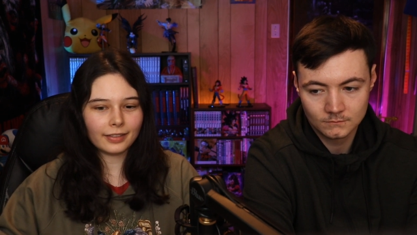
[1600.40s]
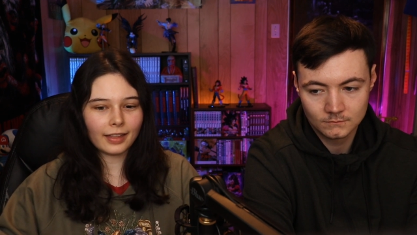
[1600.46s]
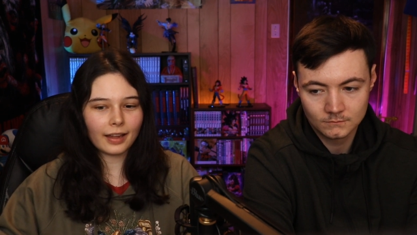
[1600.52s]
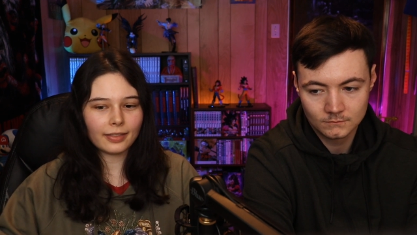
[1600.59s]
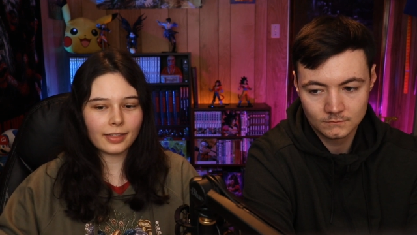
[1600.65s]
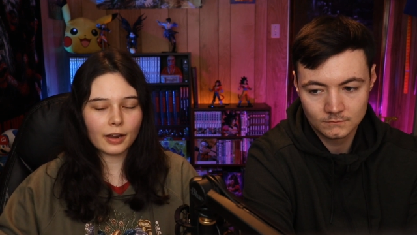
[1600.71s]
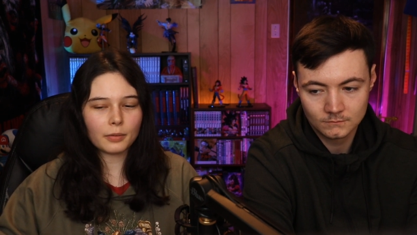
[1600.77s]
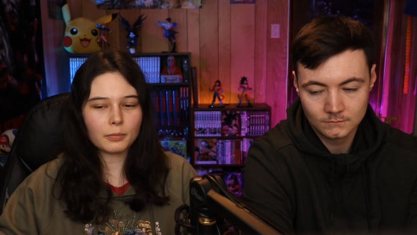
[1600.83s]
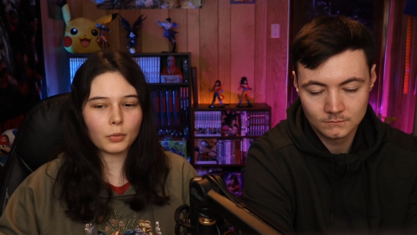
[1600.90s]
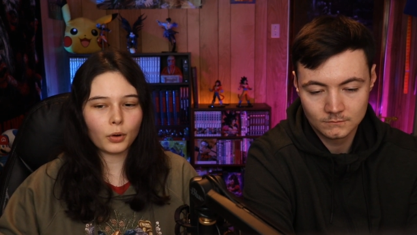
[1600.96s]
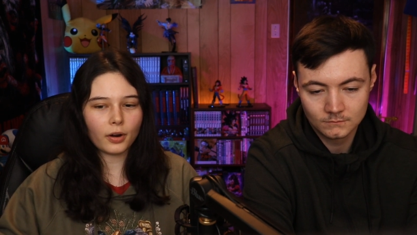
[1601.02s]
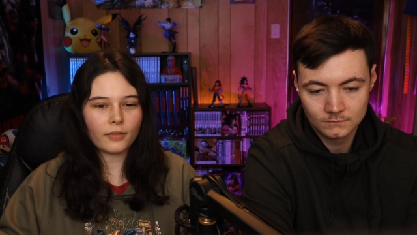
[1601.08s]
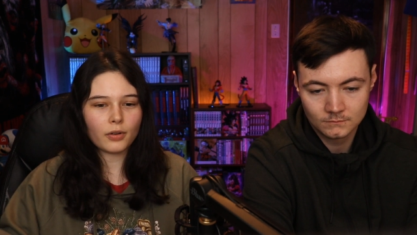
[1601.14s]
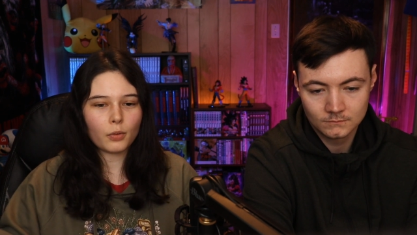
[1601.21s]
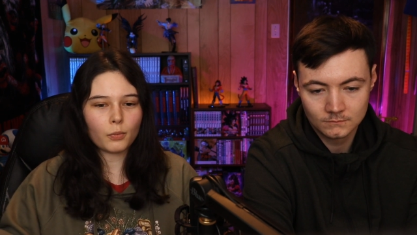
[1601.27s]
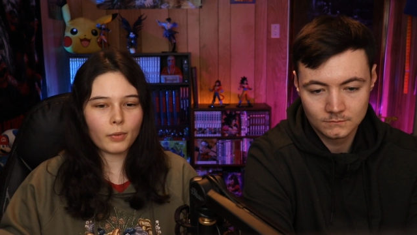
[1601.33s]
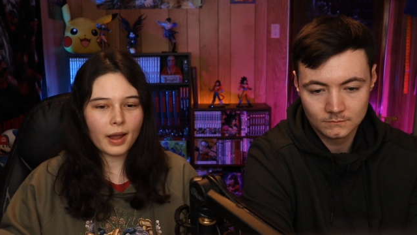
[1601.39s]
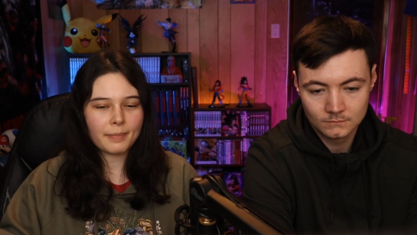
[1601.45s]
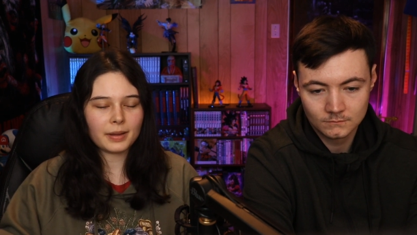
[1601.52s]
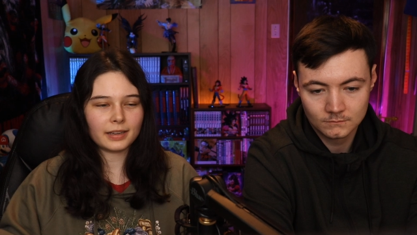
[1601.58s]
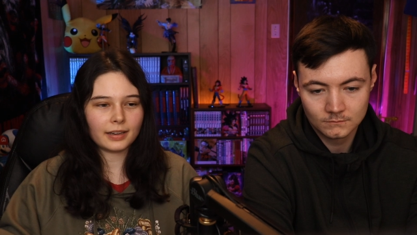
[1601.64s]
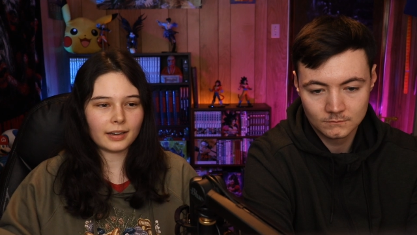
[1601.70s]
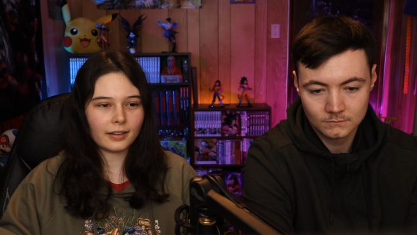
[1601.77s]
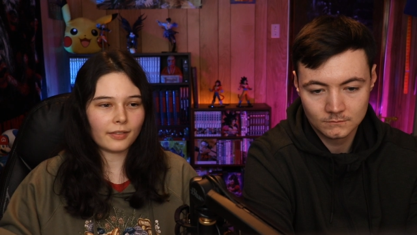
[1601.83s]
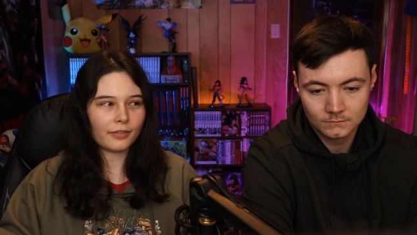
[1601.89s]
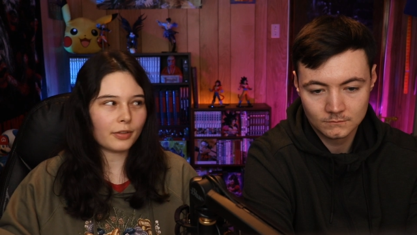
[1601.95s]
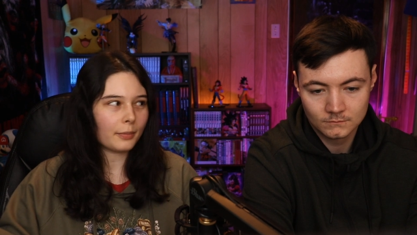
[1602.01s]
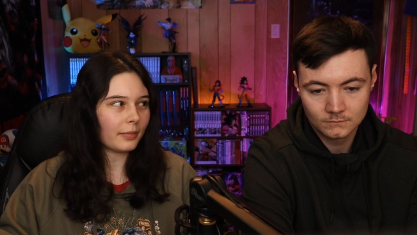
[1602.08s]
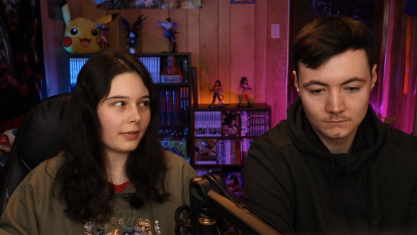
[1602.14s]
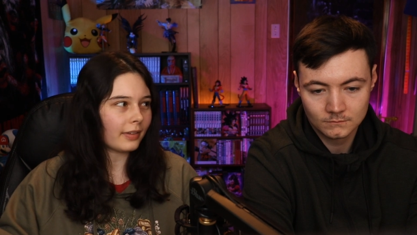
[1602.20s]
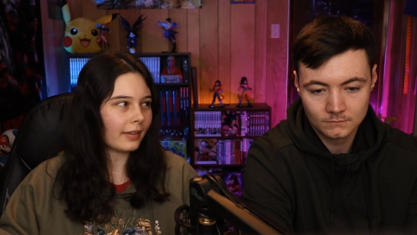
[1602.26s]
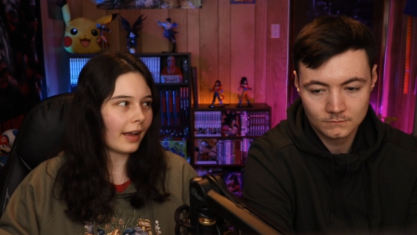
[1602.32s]
Speaker 1: they they're more of a weapon in of
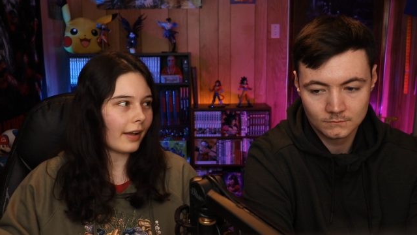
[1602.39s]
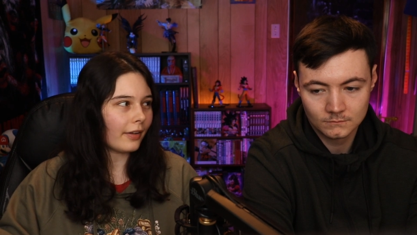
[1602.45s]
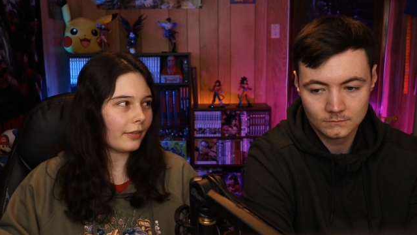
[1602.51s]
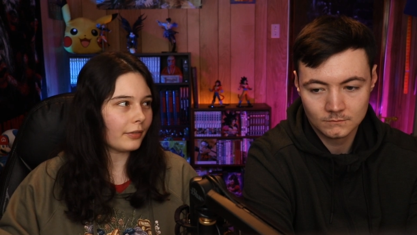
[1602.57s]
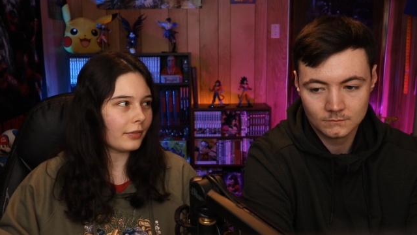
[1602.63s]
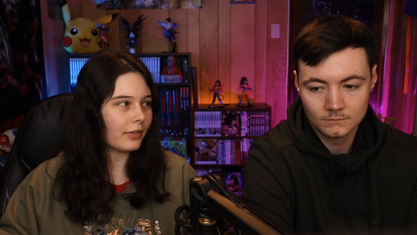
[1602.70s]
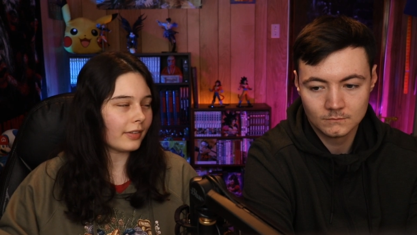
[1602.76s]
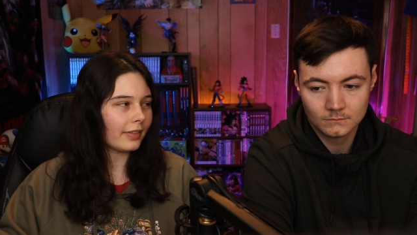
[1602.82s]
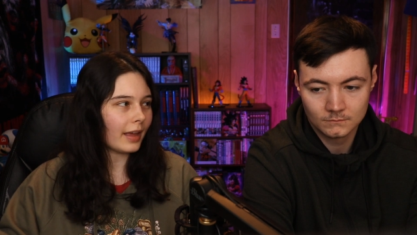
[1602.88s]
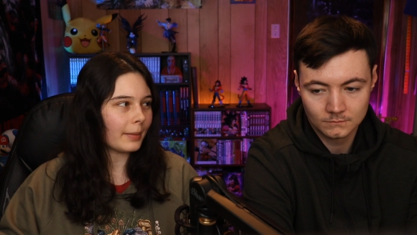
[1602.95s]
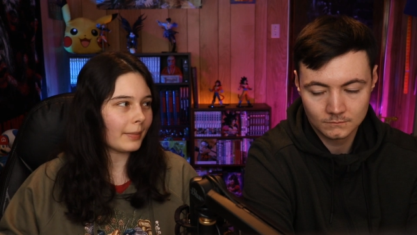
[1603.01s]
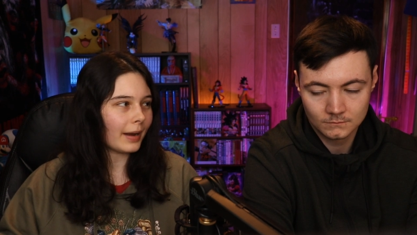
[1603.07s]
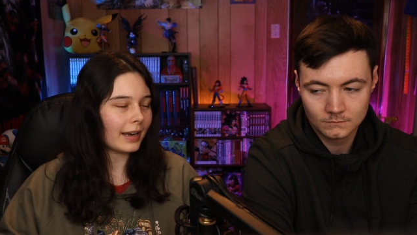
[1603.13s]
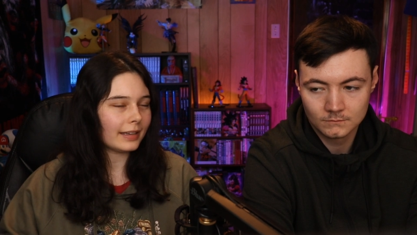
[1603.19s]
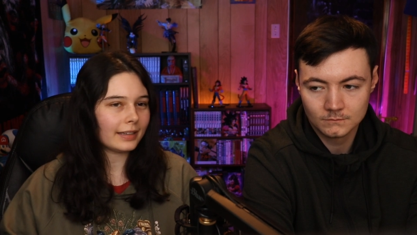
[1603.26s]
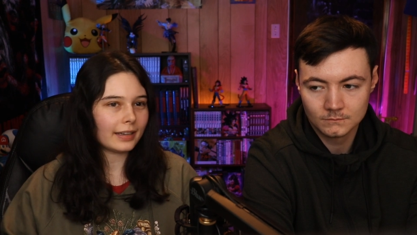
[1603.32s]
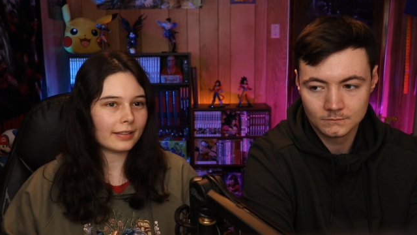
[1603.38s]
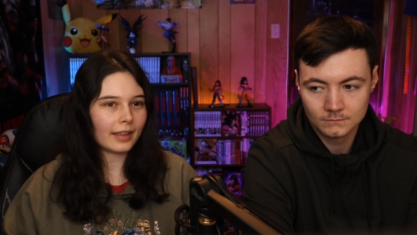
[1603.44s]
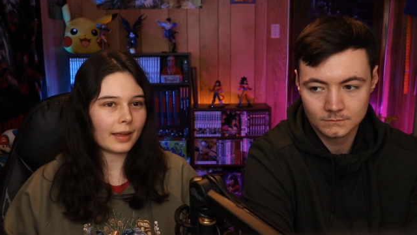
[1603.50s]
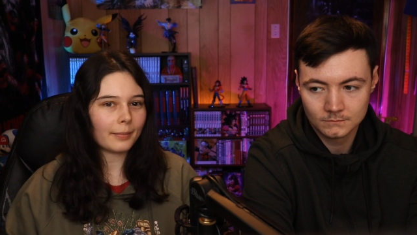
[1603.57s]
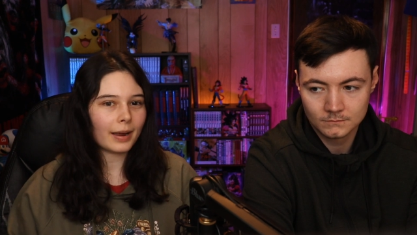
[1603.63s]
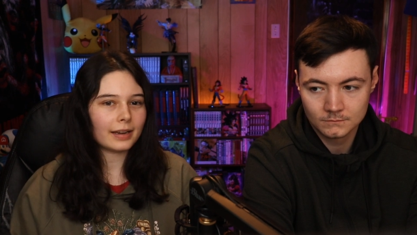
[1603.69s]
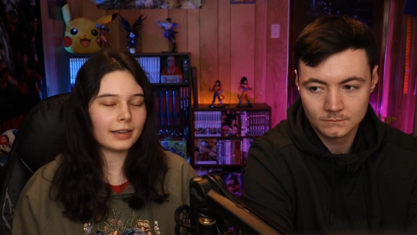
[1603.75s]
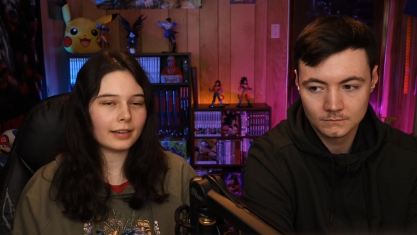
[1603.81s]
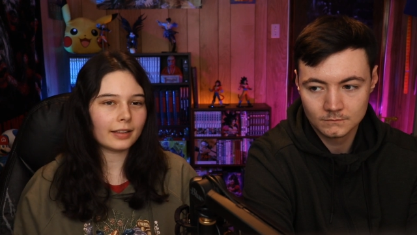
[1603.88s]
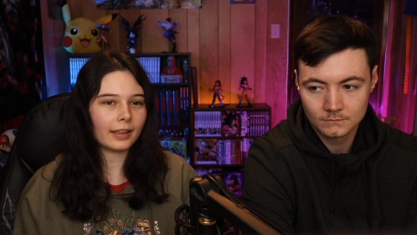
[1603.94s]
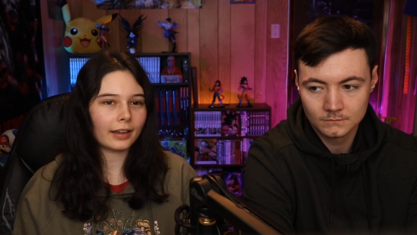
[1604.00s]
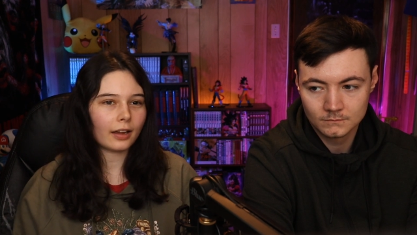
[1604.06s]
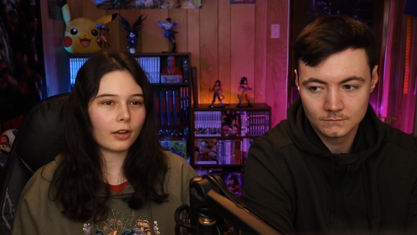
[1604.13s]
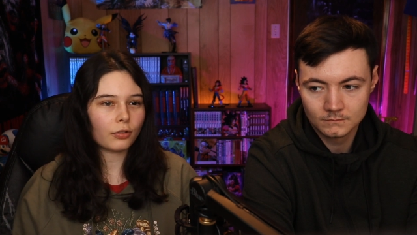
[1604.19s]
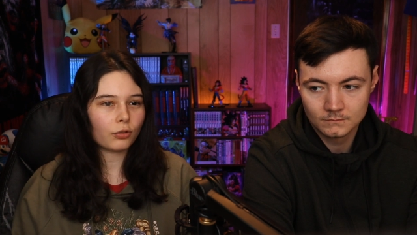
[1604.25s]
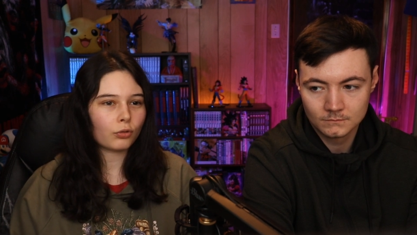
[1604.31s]
themselves. They might need they might need
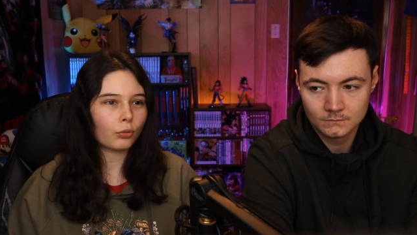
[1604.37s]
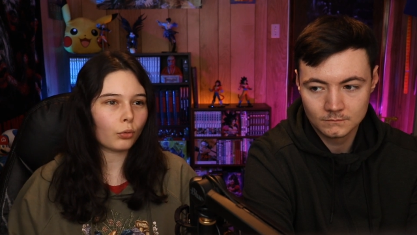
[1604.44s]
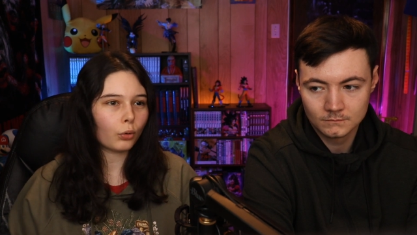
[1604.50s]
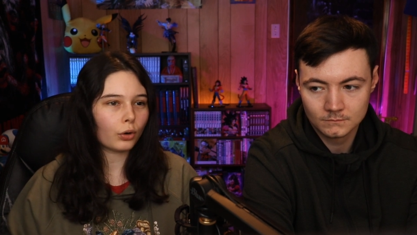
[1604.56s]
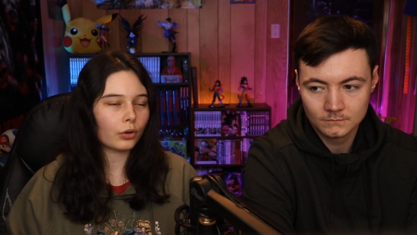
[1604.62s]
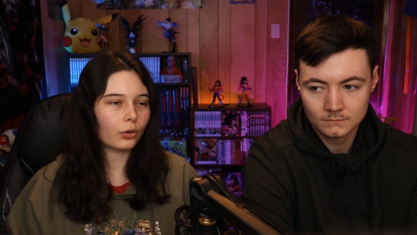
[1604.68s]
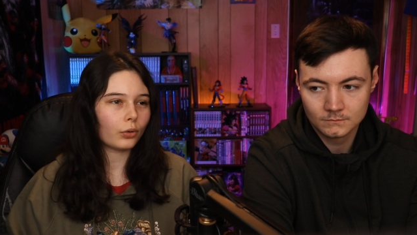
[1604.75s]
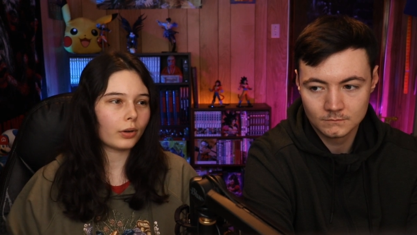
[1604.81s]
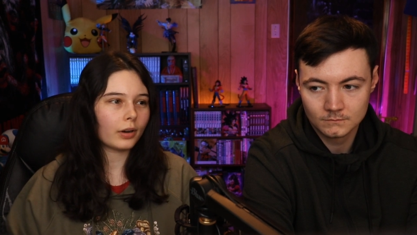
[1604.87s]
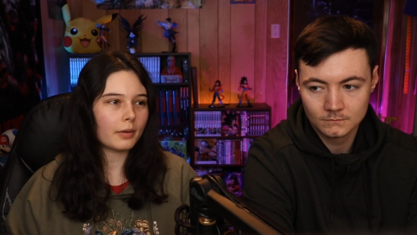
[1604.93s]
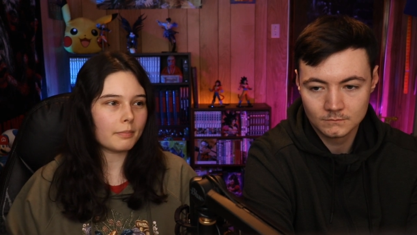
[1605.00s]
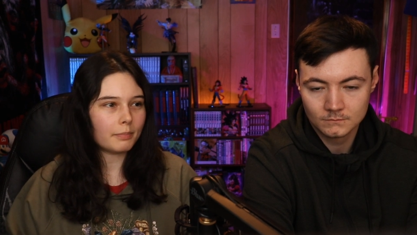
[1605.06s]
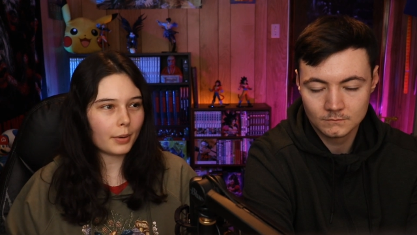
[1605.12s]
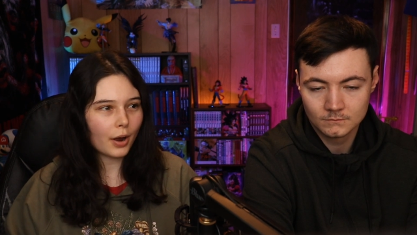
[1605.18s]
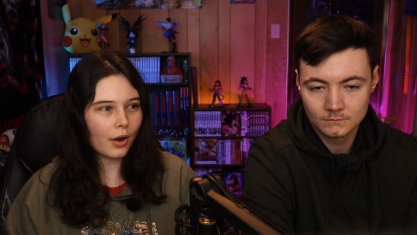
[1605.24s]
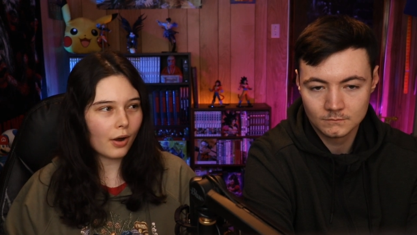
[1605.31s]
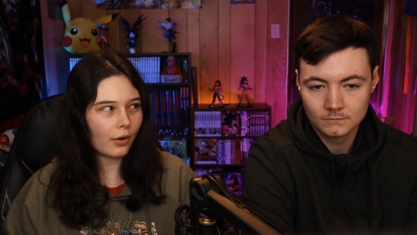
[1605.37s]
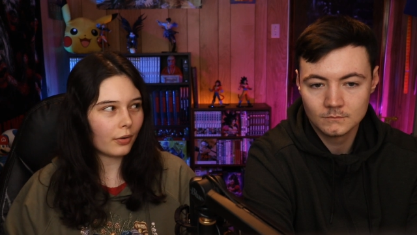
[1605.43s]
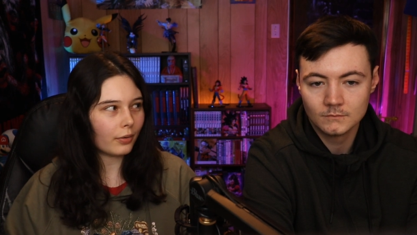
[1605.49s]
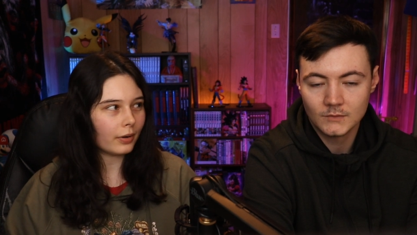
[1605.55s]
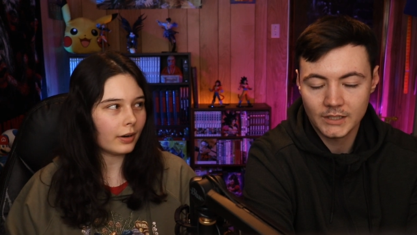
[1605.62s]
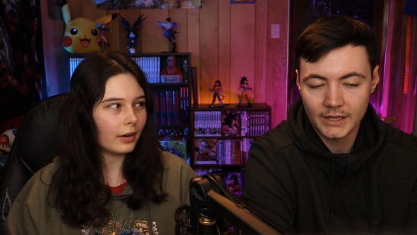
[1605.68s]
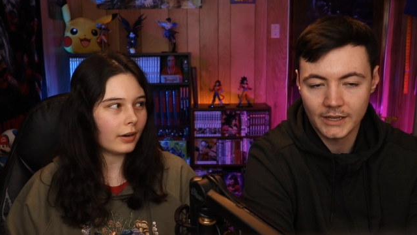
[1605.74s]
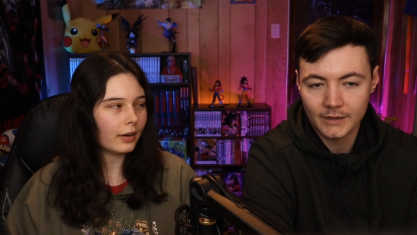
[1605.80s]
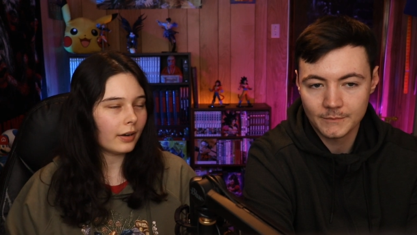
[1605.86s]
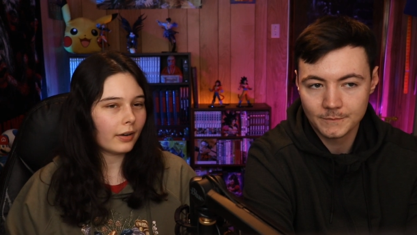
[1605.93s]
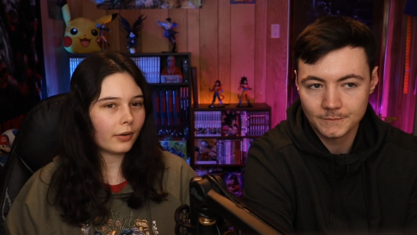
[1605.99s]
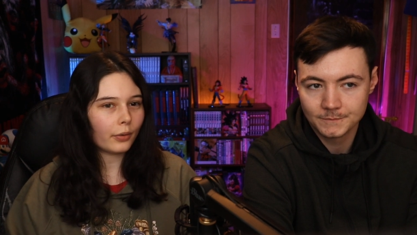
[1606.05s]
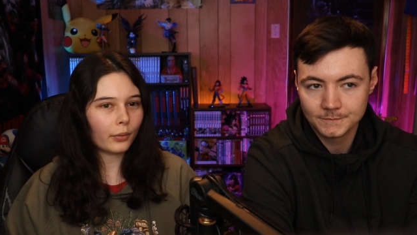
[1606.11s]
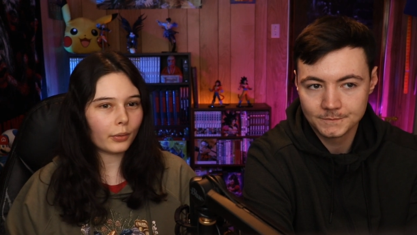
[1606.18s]
like a sword or a bow. Yeah.